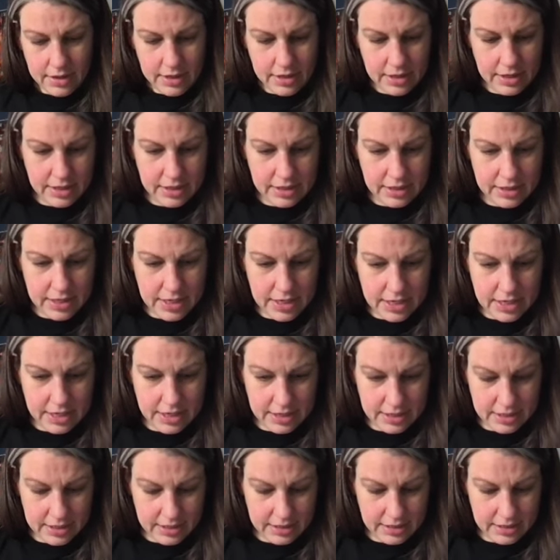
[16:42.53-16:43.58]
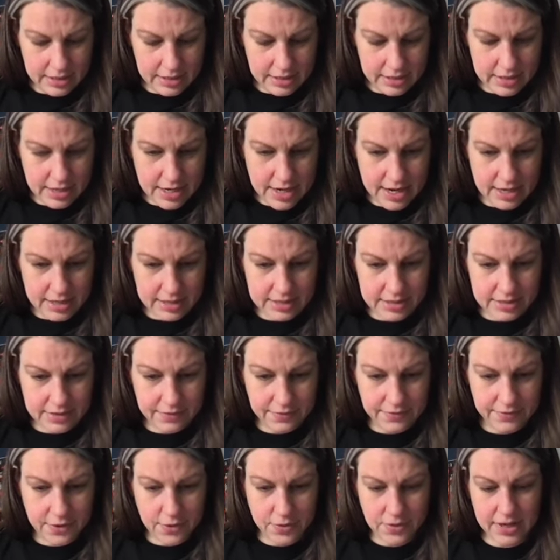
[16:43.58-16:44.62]
And then the next
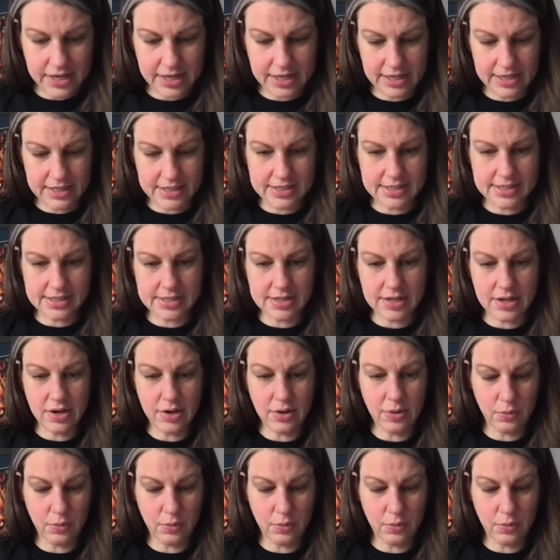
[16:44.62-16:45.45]
focus